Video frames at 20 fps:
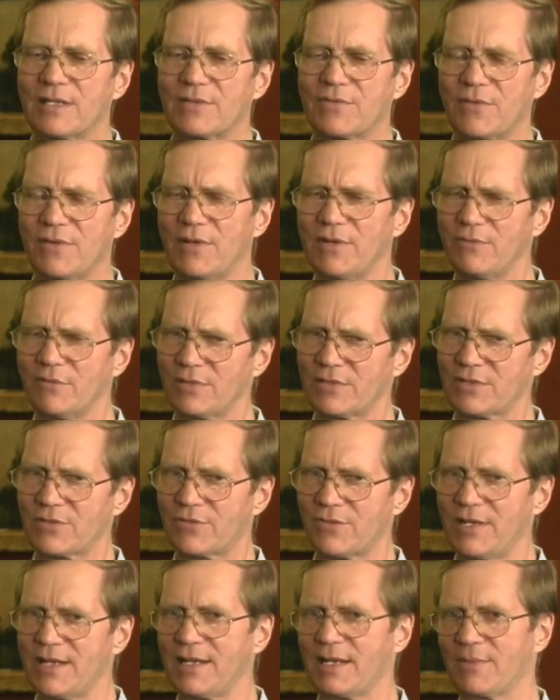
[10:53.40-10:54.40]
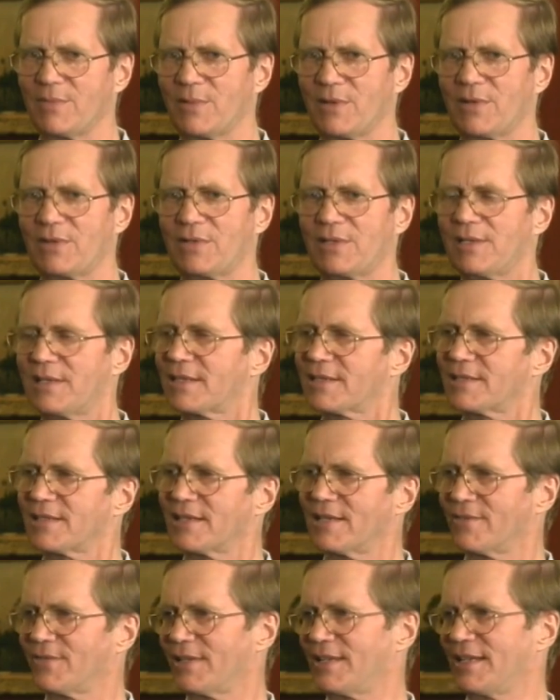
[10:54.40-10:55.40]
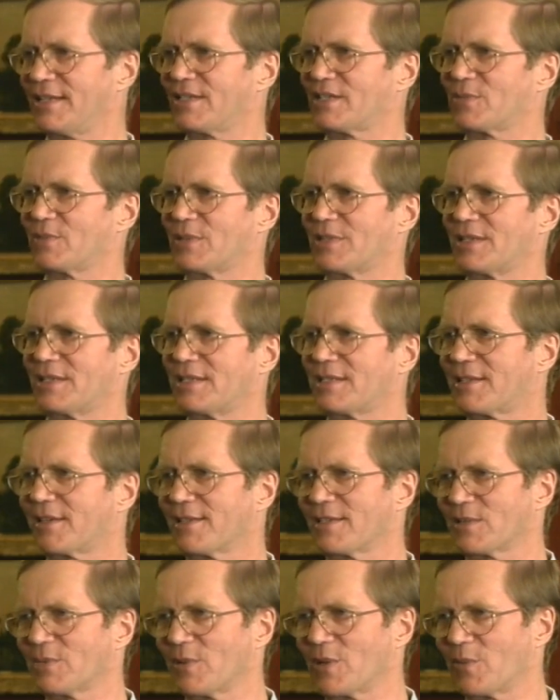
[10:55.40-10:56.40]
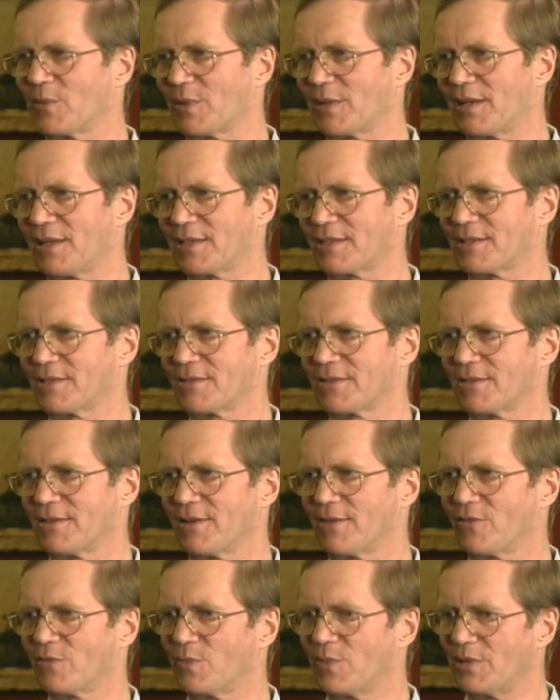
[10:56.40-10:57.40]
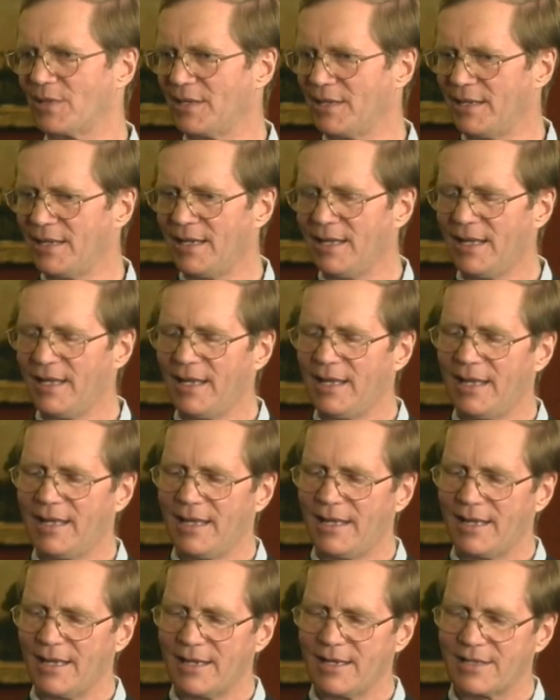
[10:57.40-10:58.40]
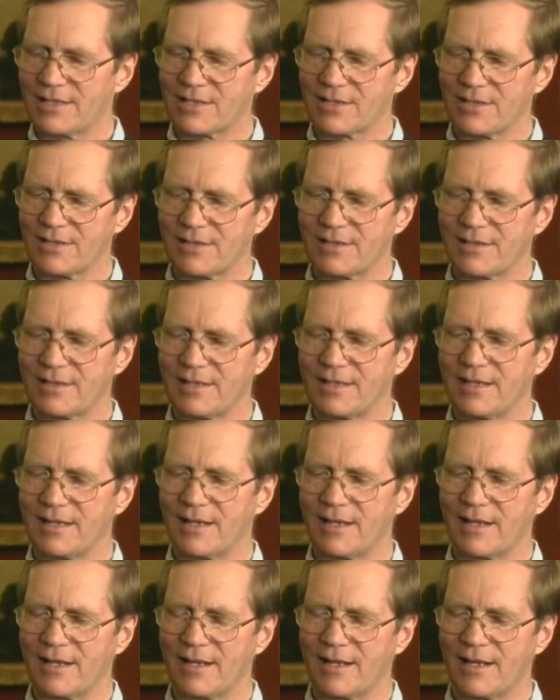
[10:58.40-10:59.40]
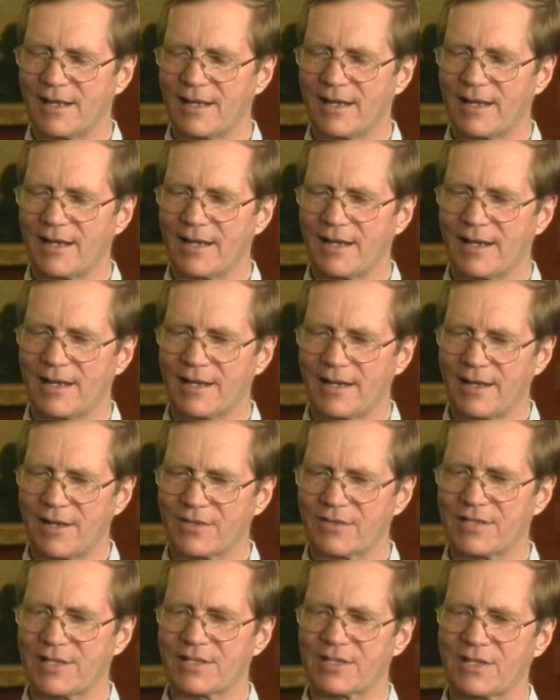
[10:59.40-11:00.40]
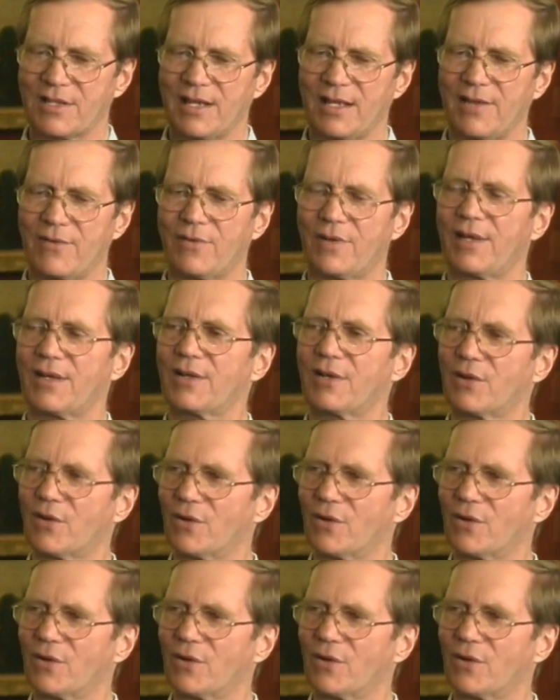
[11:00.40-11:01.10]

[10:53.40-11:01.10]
He's very restrained, because he doesn't give any intimate details about Picasso's life, but he certainly allows us to have like a